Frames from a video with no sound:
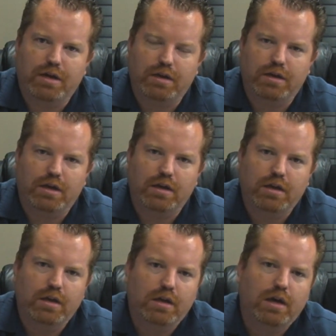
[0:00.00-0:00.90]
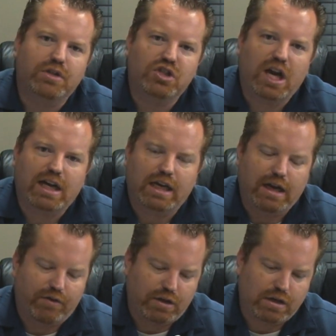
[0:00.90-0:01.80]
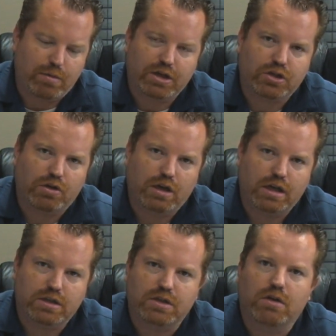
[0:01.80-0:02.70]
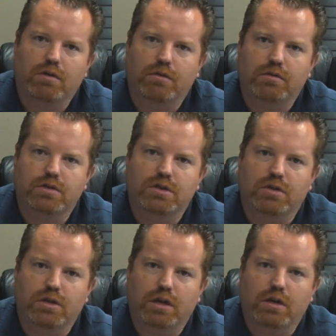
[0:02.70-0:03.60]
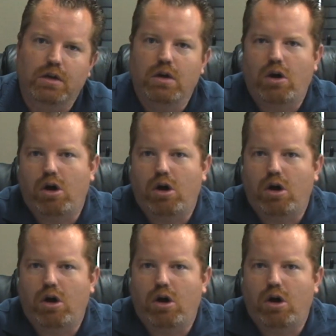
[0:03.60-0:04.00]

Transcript: and checking everything to make sure that it's still good.